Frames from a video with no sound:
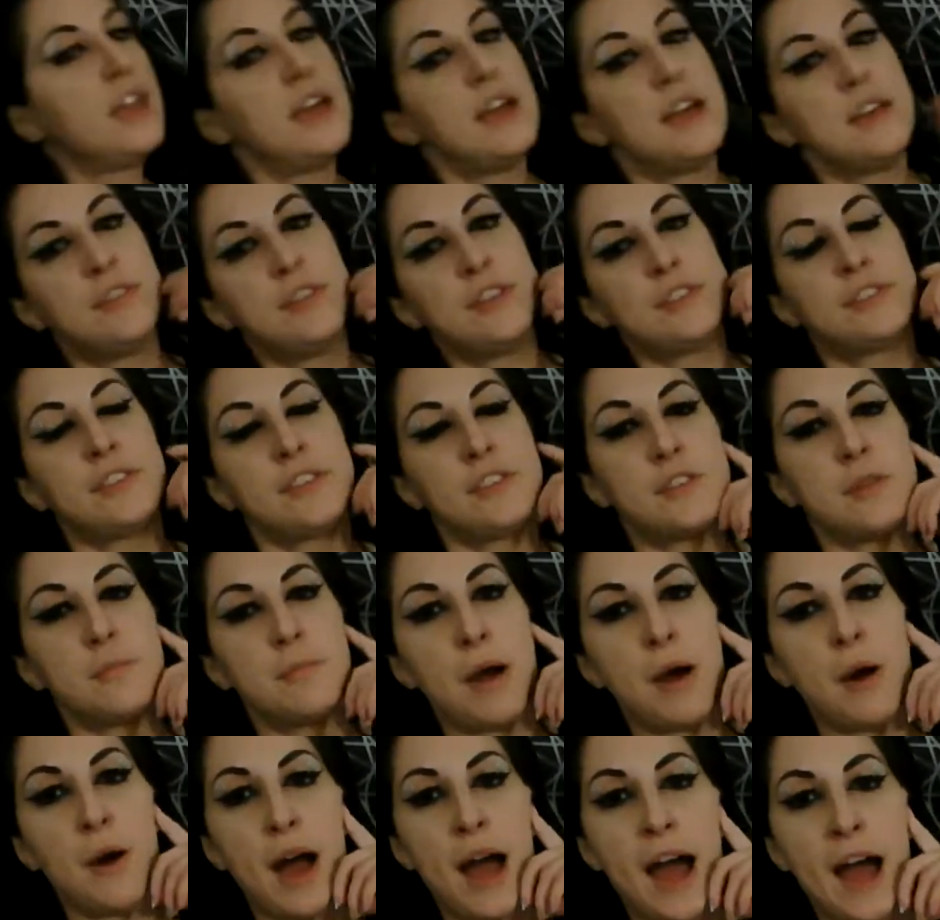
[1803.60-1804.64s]
This is
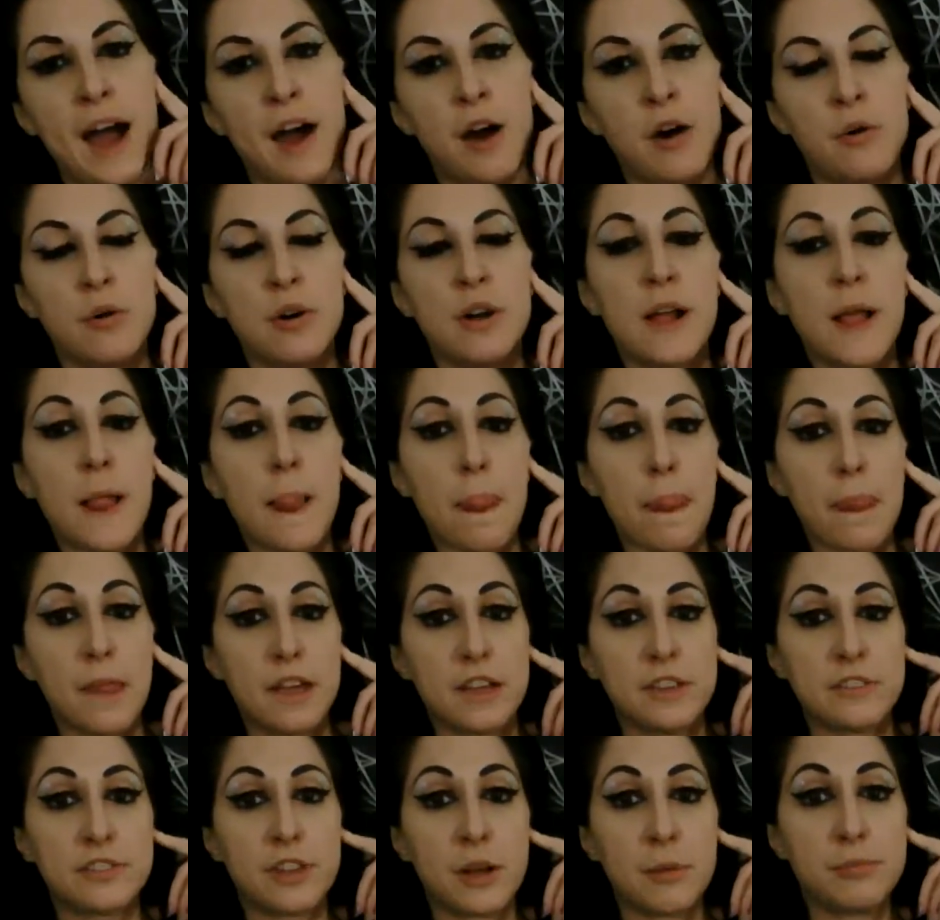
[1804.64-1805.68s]
about how
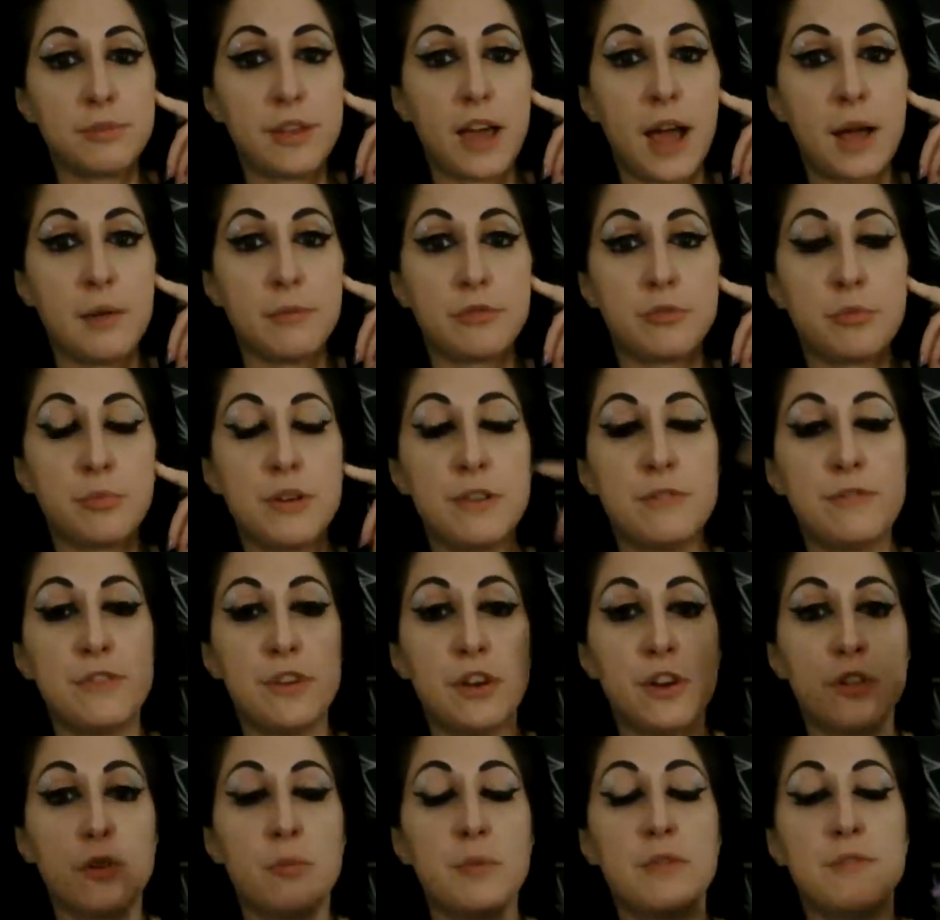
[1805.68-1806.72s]
sometimes we feel
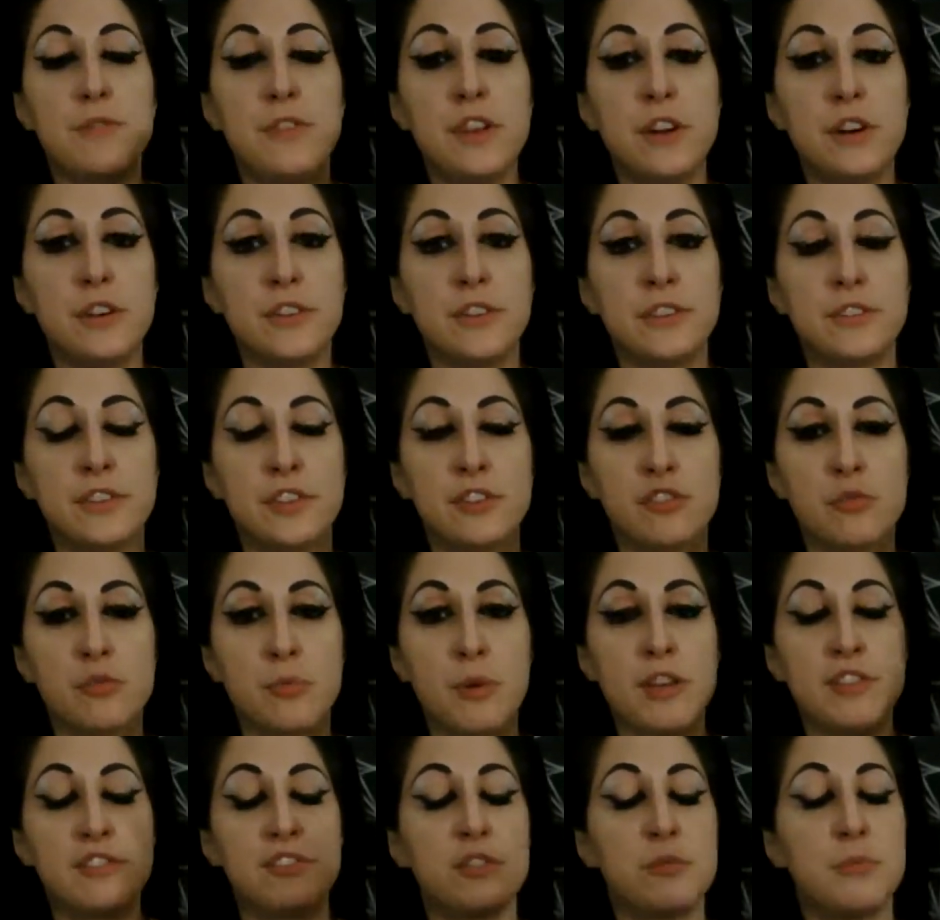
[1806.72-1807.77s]
that we've healed a
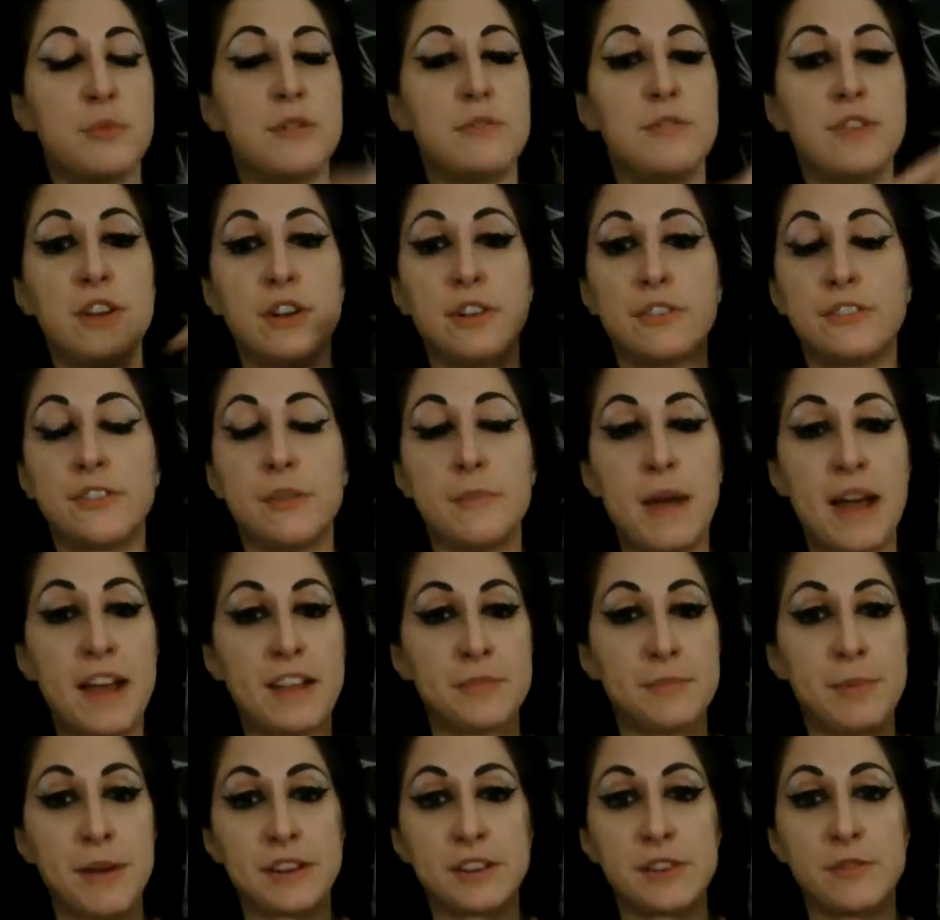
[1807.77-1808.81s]
situation, we've healed some
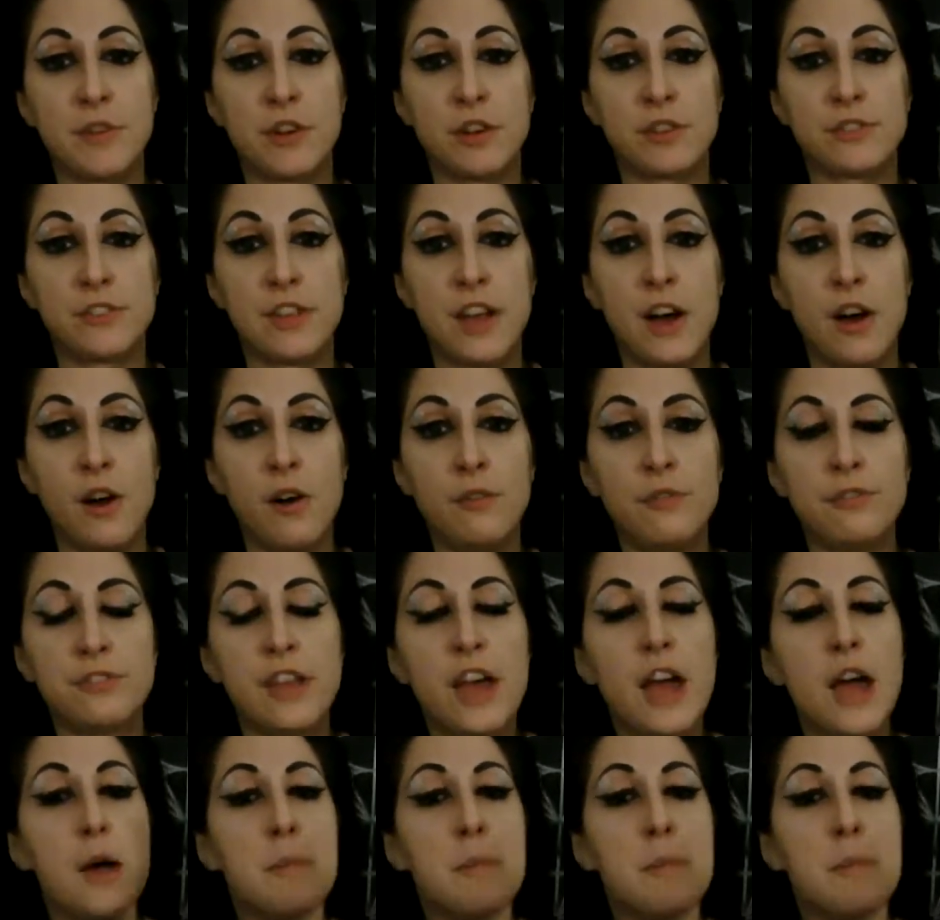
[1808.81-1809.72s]
aspect of ourselves,